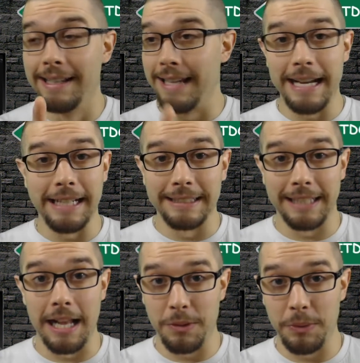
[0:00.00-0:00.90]
Dany and
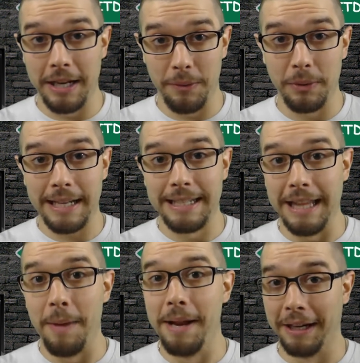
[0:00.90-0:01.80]
Sansa, we'll get to
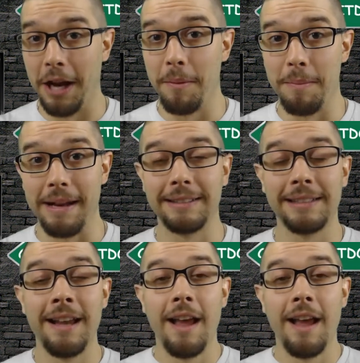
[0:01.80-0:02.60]
that in a couple minutes.